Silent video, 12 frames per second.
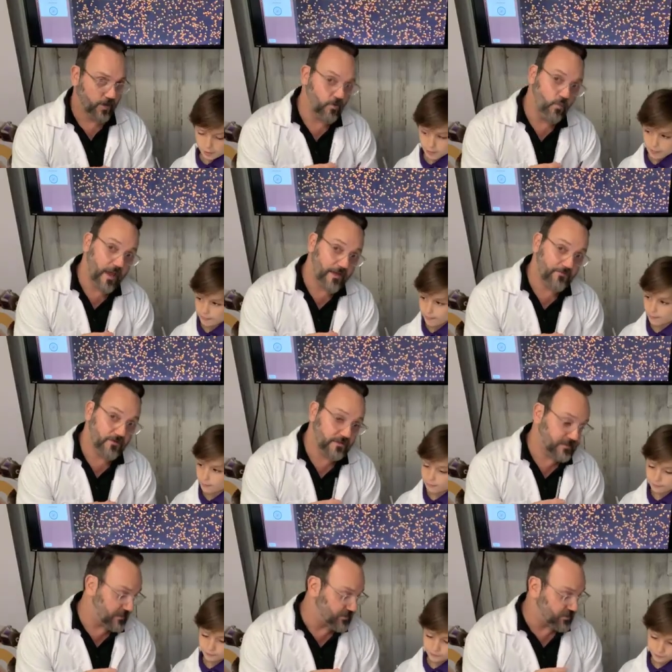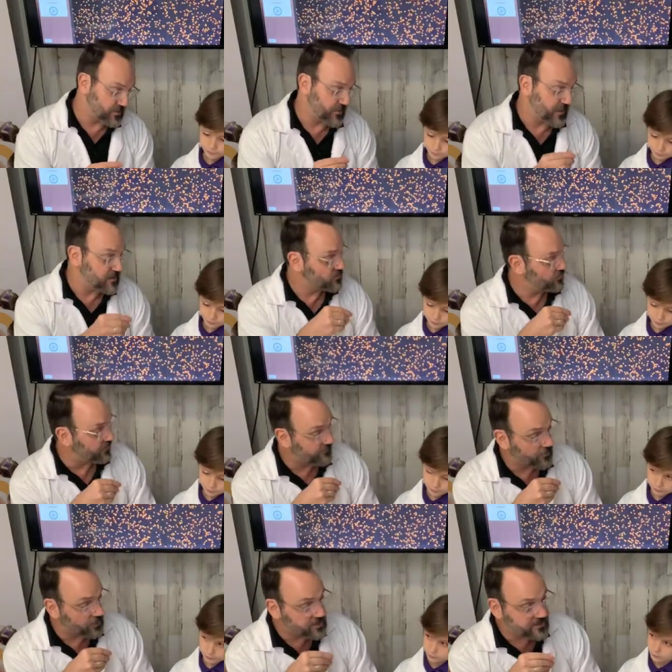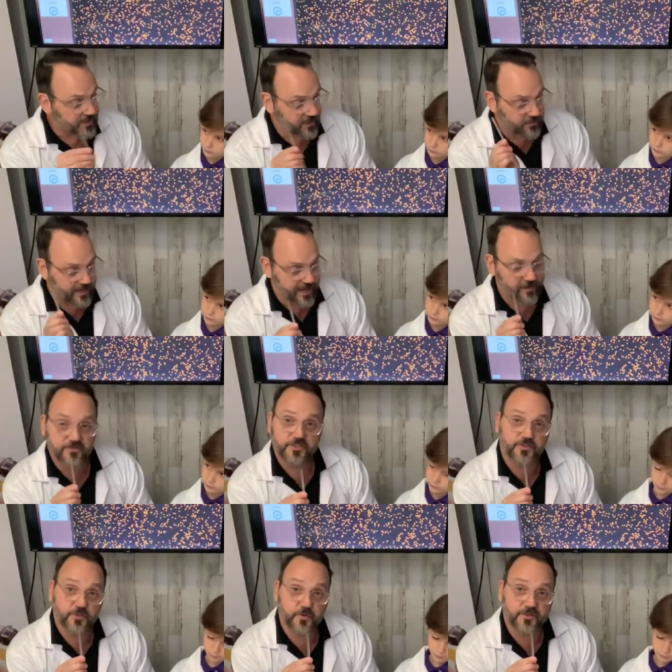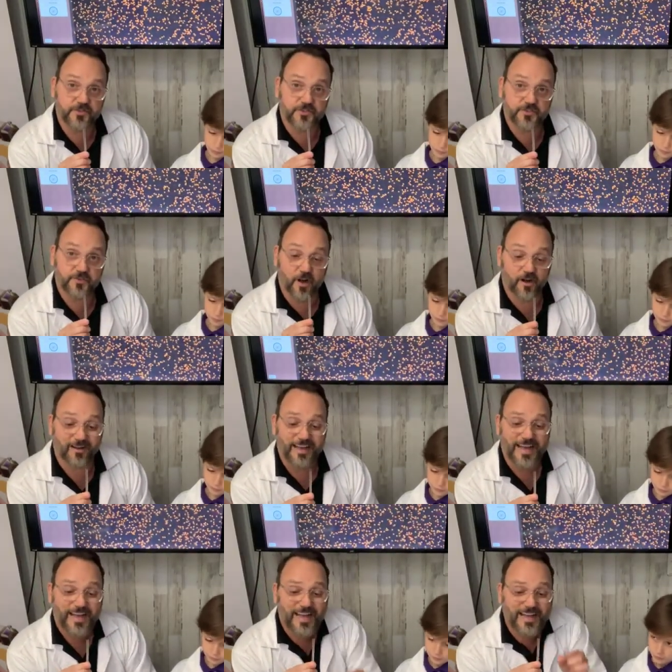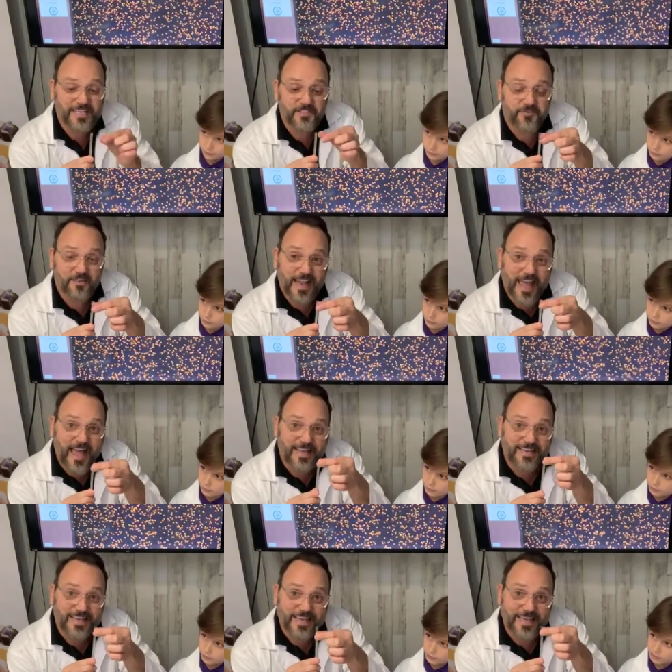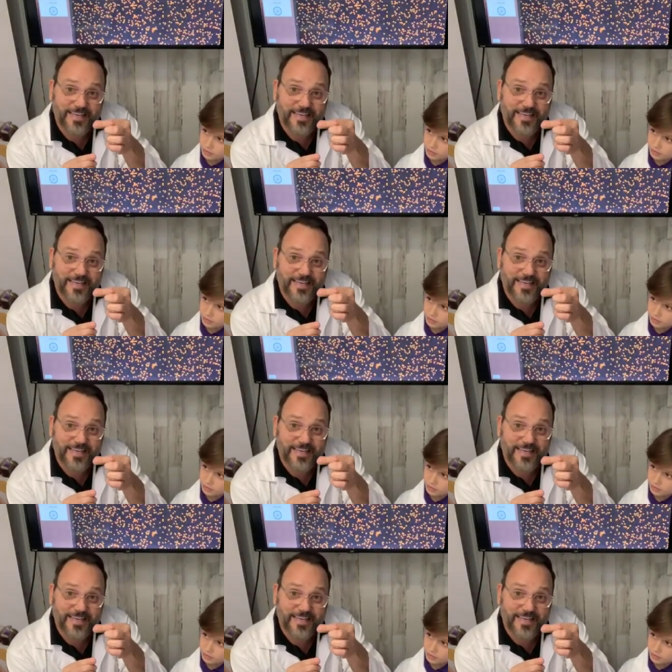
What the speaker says: going to wait for the scissors because the first thing we have to do with the straw is flatten the